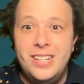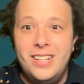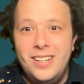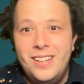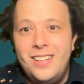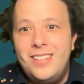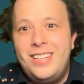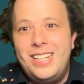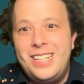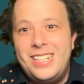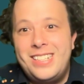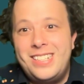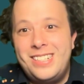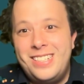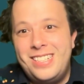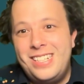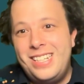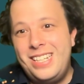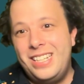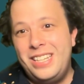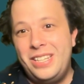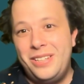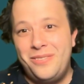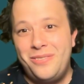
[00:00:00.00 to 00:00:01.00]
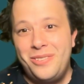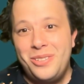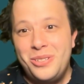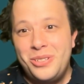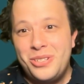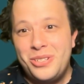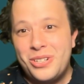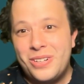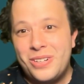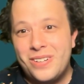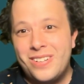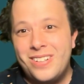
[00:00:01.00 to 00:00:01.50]
like to see in the
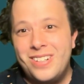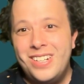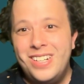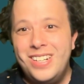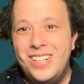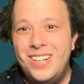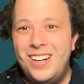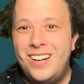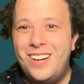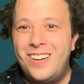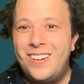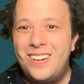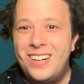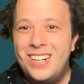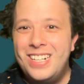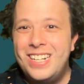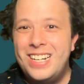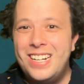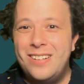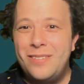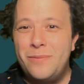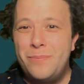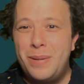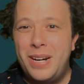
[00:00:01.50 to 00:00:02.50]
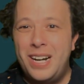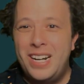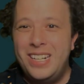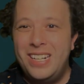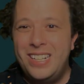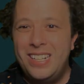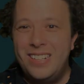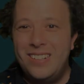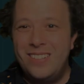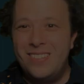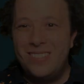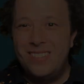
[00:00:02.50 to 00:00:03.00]
future. All right, now, bye
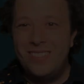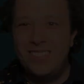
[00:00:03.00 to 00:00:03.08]
now.